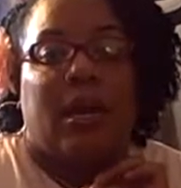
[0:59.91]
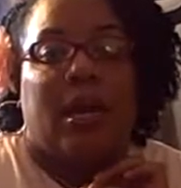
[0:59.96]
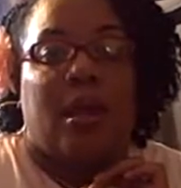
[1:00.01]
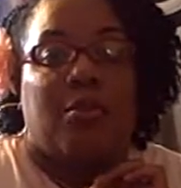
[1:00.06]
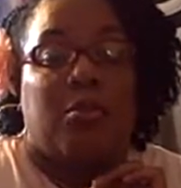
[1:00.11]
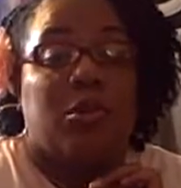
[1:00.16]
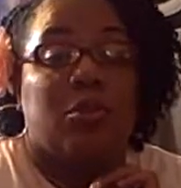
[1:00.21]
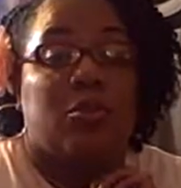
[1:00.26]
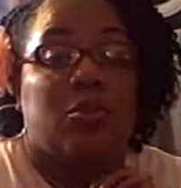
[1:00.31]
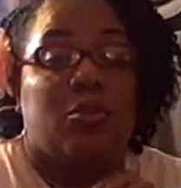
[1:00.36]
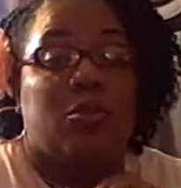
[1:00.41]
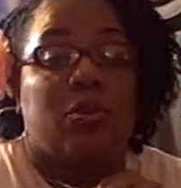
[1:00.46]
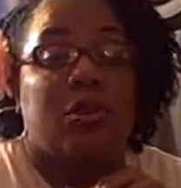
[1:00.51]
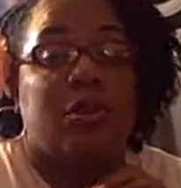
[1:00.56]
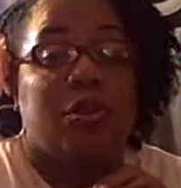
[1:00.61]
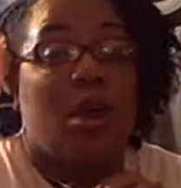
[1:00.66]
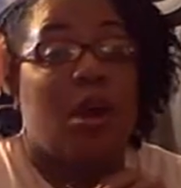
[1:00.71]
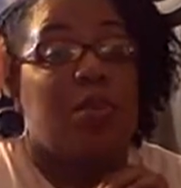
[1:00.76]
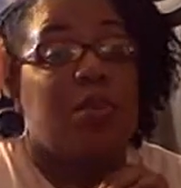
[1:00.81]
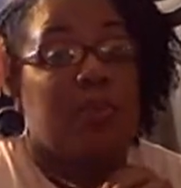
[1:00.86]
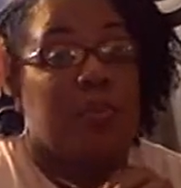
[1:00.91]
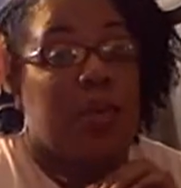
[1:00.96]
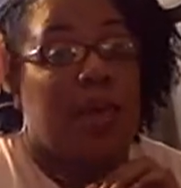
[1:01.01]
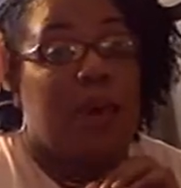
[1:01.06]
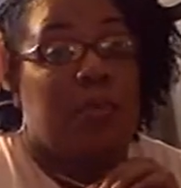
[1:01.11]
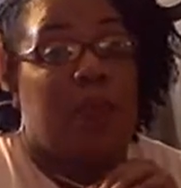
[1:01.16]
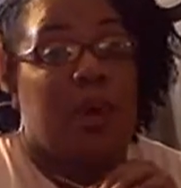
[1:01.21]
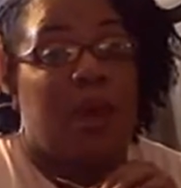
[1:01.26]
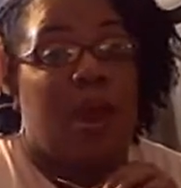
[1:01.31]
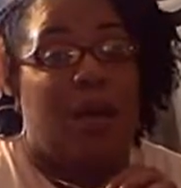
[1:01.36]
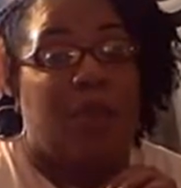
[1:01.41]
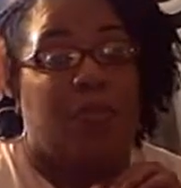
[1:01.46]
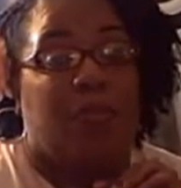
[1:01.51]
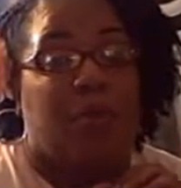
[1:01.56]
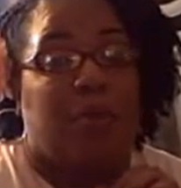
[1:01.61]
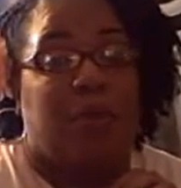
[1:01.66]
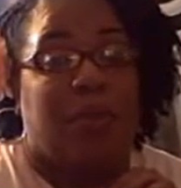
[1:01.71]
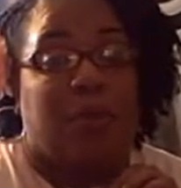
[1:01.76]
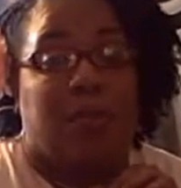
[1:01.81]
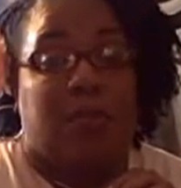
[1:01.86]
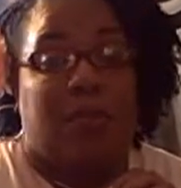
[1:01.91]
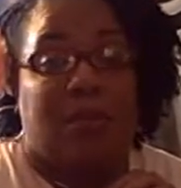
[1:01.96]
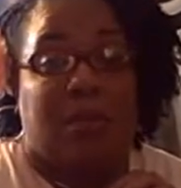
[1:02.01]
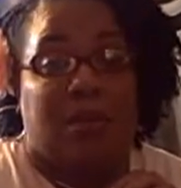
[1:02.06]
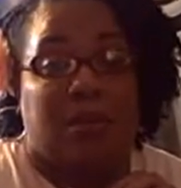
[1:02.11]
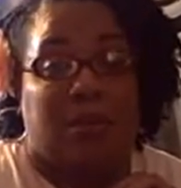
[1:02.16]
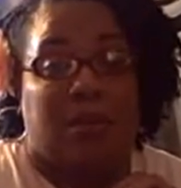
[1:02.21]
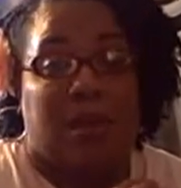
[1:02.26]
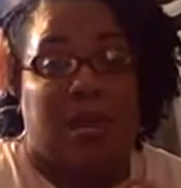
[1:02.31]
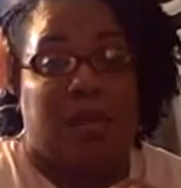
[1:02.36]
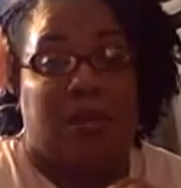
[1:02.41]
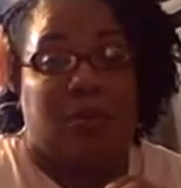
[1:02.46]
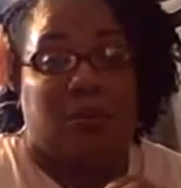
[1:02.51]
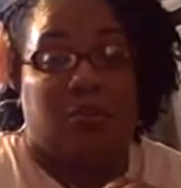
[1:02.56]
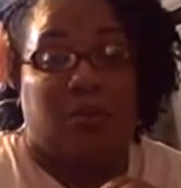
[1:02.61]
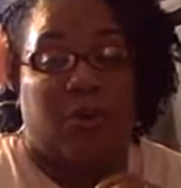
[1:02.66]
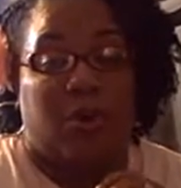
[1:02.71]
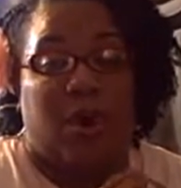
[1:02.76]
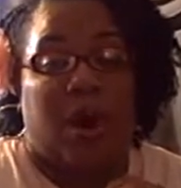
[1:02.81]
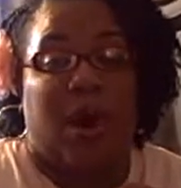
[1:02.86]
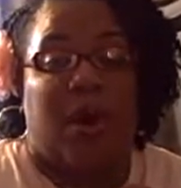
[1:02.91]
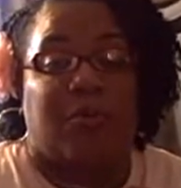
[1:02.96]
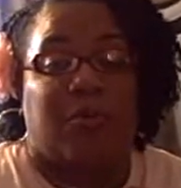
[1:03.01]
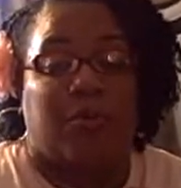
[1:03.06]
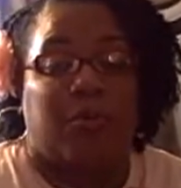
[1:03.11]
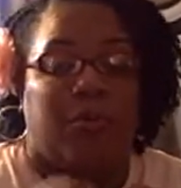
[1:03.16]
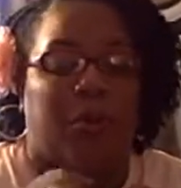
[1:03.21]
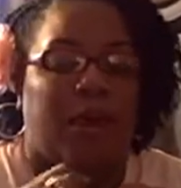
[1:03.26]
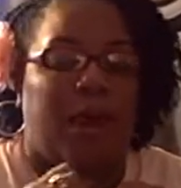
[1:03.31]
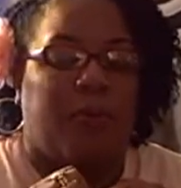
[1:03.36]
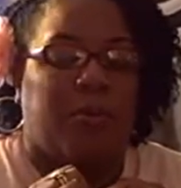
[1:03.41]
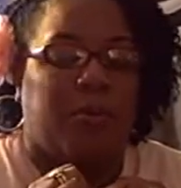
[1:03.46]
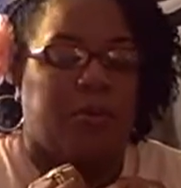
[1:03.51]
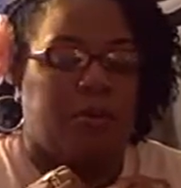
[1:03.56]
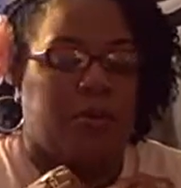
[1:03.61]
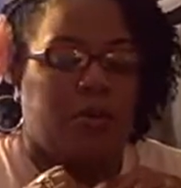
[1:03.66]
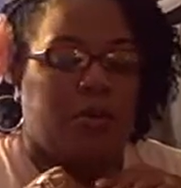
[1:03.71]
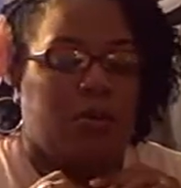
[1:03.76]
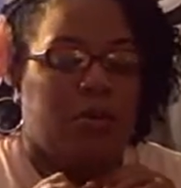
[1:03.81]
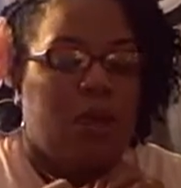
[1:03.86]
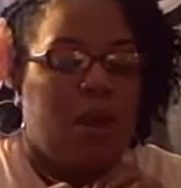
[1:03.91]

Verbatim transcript: And yeah. Mr. Chris also got me an Afro Pick pendant made as well. Yeah, I have yeah. to wear that one too.